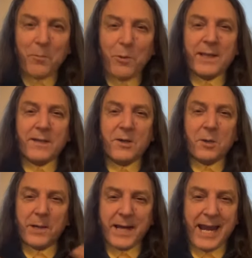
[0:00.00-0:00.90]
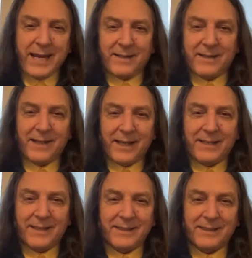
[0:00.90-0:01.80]
we can create
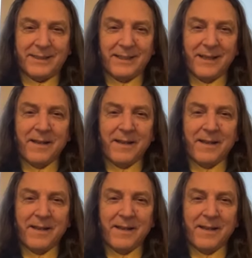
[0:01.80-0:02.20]
is